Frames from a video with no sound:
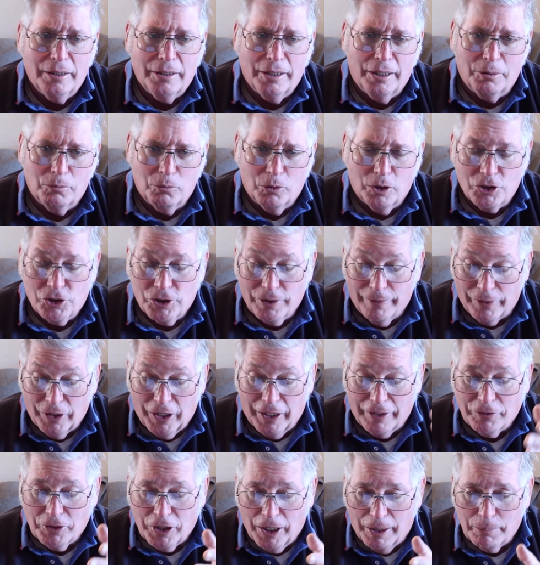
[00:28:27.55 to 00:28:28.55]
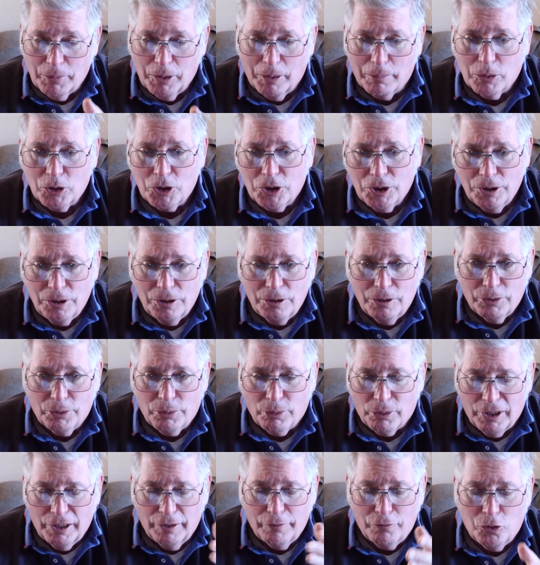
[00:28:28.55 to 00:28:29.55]
then Wish of a Lifetime number 2,
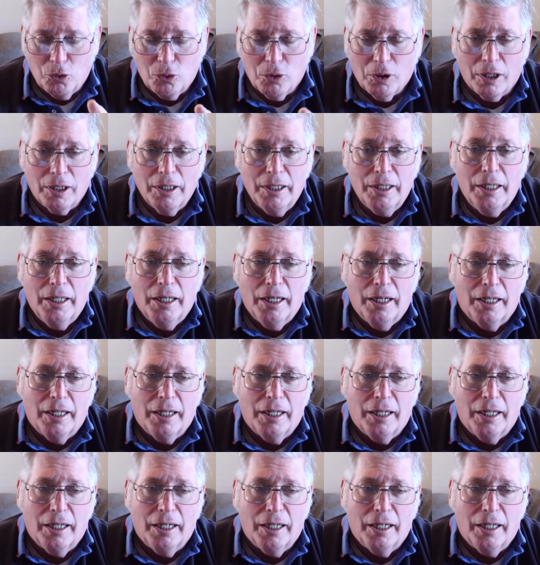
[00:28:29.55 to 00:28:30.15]
3, 4,